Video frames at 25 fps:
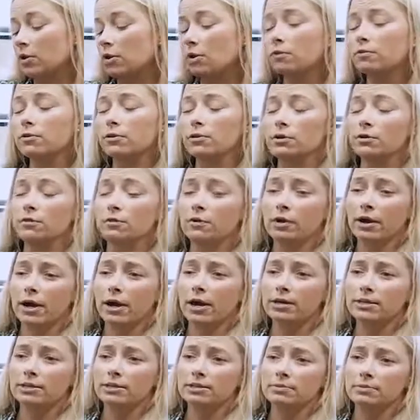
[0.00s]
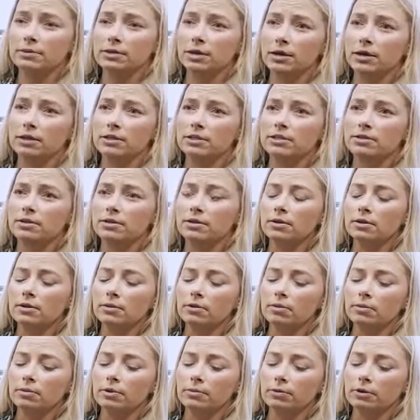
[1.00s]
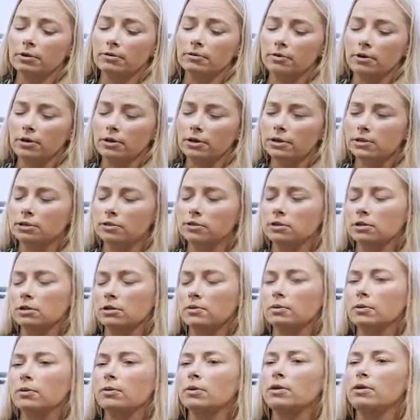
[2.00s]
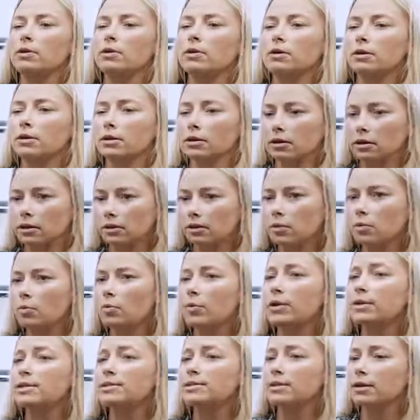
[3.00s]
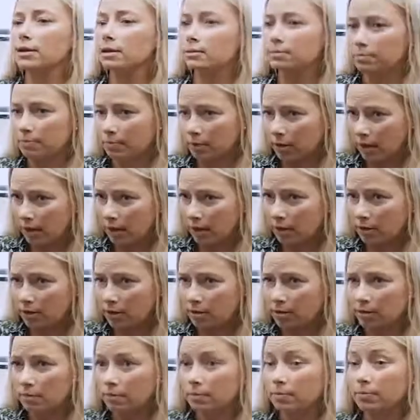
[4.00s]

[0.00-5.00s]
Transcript: over and over asked because women are very concerned about getting their waistline back,